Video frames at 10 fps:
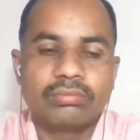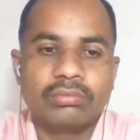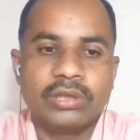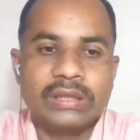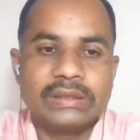
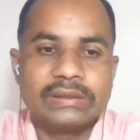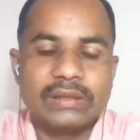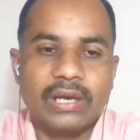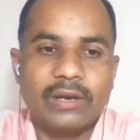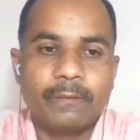is
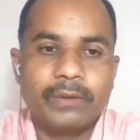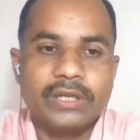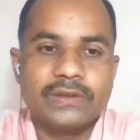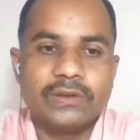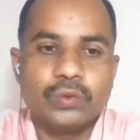
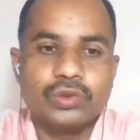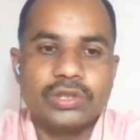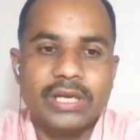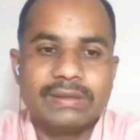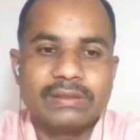always
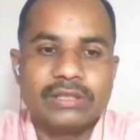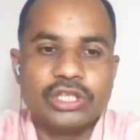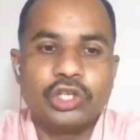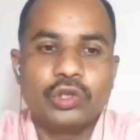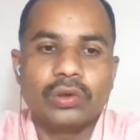used as a
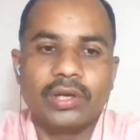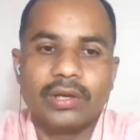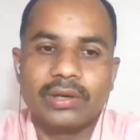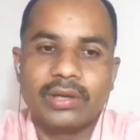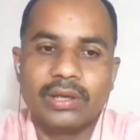
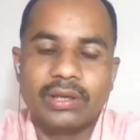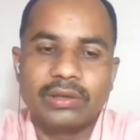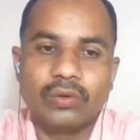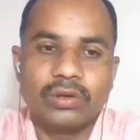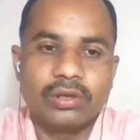singular
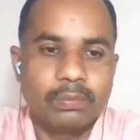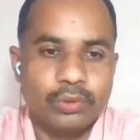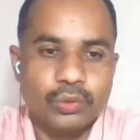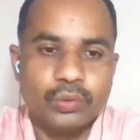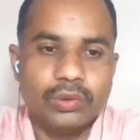and not a
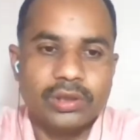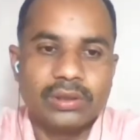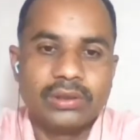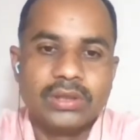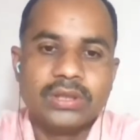
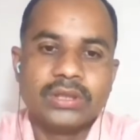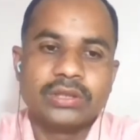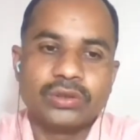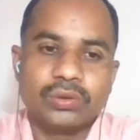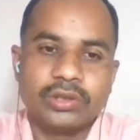plural,
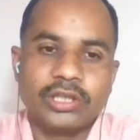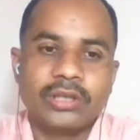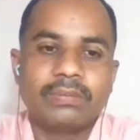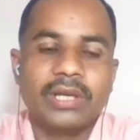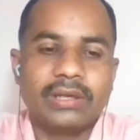so
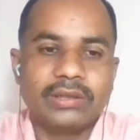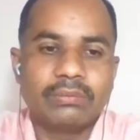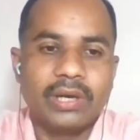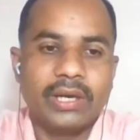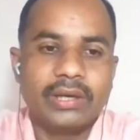keep that
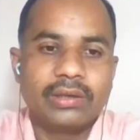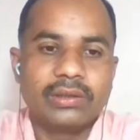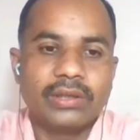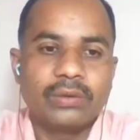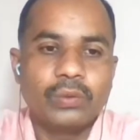in mind.
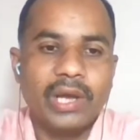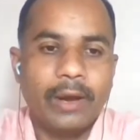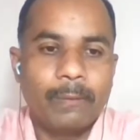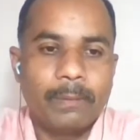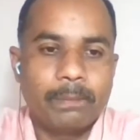Then we
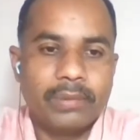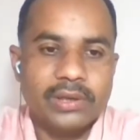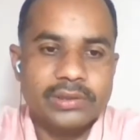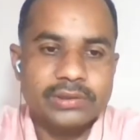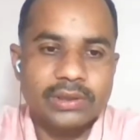have a
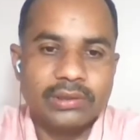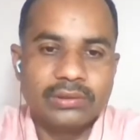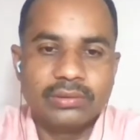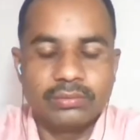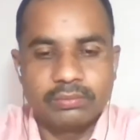
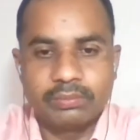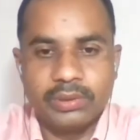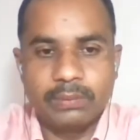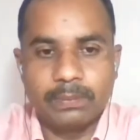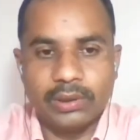person,
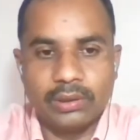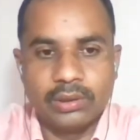people.